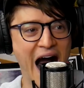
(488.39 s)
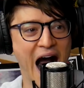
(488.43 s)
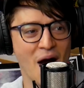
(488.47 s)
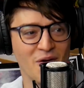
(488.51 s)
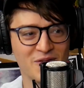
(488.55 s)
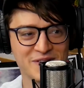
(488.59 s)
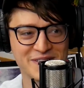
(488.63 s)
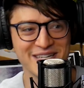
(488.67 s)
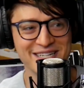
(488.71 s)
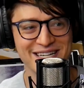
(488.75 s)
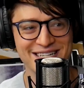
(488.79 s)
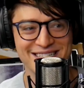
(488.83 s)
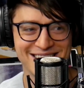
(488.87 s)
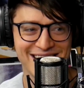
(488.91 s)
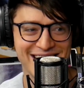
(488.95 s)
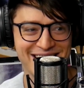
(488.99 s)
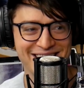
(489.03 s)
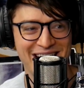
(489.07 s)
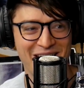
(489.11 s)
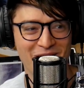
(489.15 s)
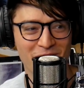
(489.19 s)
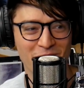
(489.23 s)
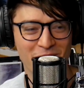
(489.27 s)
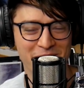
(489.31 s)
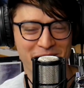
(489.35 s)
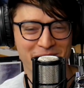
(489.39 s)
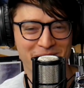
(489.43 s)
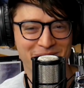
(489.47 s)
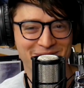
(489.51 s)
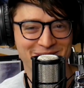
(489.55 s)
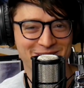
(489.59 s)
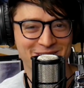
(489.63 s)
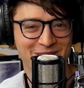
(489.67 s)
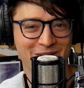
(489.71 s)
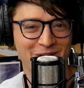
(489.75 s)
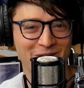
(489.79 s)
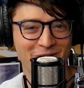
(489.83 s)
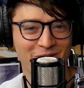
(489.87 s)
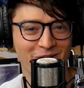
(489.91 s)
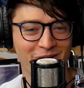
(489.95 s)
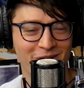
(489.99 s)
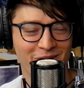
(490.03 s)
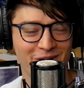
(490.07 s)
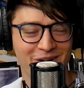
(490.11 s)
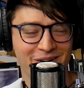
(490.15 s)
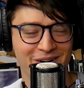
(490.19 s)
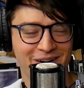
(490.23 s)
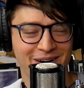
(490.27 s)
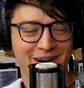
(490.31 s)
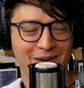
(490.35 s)
I was going to say that one, so...
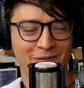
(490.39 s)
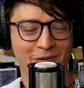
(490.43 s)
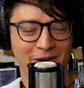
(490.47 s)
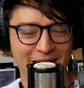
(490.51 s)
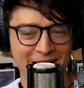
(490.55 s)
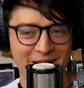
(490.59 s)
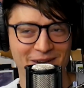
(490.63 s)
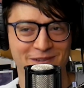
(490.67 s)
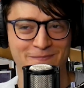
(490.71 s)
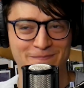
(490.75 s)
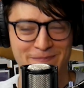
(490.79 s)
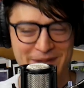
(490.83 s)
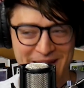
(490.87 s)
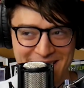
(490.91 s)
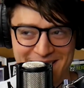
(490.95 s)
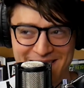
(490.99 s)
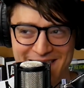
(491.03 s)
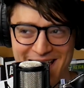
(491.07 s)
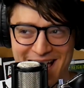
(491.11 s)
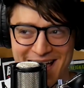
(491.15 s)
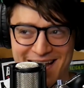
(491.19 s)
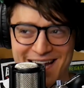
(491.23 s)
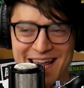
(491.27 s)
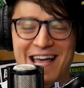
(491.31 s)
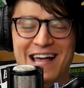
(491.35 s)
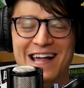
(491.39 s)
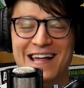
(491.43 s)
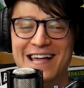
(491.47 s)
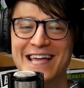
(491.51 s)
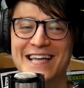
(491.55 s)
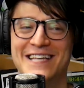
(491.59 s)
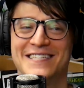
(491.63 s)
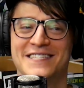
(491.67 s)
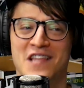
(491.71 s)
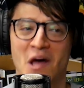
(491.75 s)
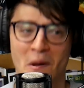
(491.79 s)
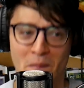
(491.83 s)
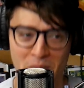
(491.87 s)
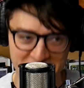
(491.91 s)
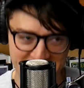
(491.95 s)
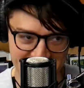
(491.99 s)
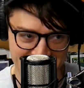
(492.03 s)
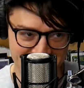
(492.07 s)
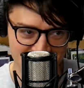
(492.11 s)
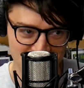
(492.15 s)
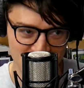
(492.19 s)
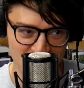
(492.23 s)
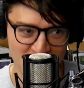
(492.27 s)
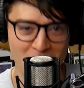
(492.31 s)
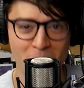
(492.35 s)
What I'll pick then is the
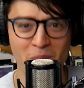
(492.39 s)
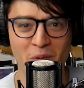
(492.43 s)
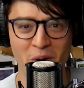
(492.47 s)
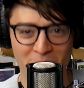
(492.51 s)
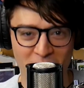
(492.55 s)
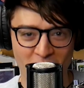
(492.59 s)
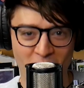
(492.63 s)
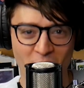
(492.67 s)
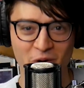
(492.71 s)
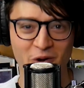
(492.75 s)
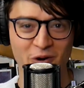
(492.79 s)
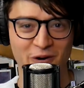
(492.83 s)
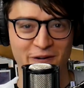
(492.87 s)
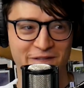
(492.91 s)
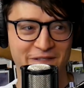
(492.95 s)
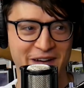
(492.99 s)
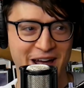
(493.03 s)
Peach Momoko